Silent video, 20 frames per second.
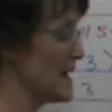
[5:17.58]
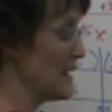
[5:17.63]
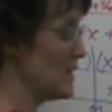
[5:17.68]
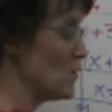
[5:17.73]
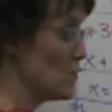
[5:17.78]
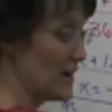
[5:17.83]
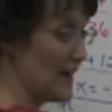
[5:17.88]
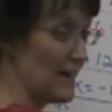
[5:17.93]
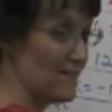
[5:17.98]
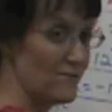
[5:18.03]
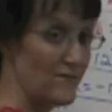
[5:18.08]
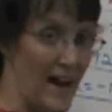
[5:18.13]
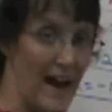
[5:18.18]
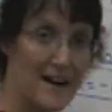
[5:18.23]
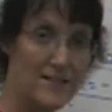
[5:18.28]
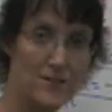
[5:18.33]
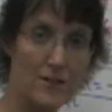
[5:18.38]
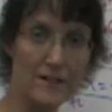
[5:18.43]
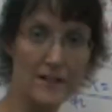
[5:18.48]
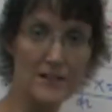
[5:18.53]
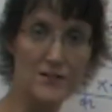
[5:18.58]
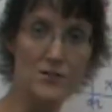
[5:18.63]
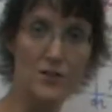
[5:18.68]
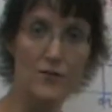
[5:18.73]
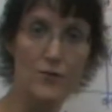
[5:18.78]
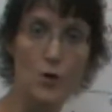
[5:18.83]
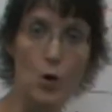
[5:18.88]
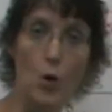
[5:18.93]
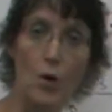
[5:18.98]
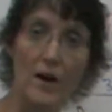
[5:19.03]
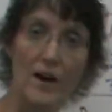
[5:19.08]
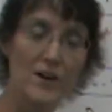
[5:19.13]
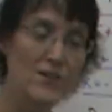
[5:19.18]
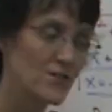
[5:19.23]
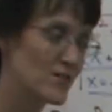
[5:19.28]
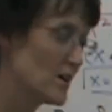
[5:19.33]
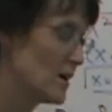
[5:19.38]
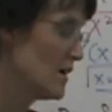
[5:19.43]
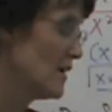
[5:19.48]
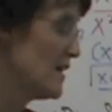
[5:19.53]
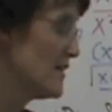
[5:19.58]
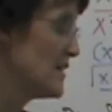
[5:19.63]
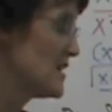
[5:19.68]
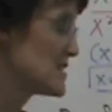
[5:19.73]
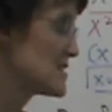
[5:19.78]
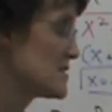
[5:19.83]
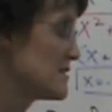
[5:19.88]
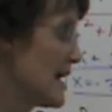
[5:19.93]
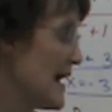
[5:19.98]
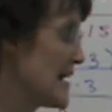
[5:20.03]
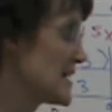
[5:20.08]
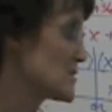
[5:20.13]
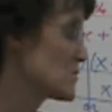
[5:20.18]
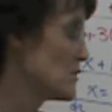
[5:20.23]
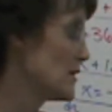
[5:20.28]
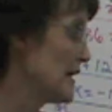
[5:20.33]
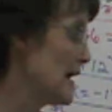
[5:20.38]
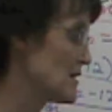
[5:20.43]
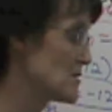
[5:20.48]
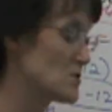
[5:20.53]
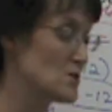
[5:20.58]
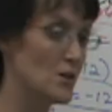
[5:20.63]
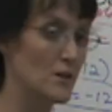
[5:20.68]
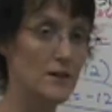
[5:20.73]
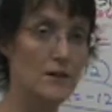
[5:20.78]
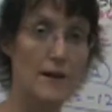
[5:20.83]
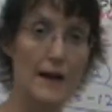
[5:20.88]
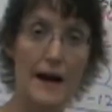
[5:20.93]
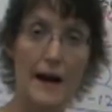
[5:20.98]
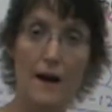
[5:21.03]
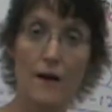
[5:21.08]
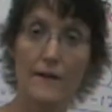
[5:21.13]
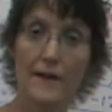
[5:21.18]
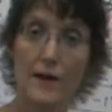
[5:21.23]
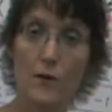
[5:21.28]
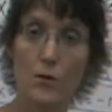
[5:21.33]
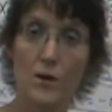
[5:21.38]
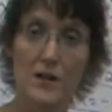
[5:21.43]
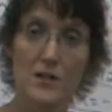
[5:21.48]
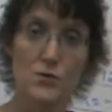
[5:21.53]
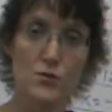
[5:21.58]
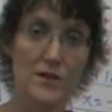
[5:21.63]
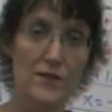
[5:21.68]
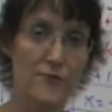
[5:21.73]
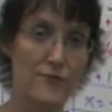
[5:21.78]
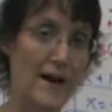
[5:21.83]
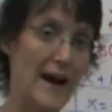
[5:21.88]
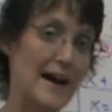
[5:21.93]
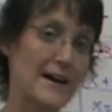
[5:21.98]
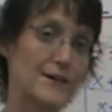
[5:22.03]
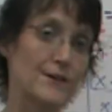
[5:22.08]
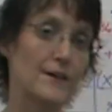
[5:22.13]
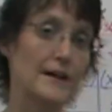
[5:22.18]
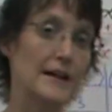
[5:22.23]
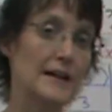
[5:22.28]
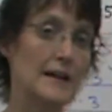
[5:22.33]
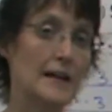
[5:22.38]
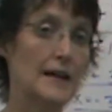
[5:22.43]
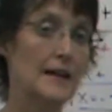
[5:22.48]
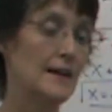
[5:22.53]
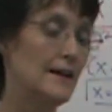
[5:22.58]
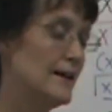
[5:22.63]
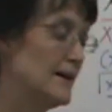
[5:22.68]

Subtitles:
that you can factor this, of course. This last one, I'll show you how it works with factoring,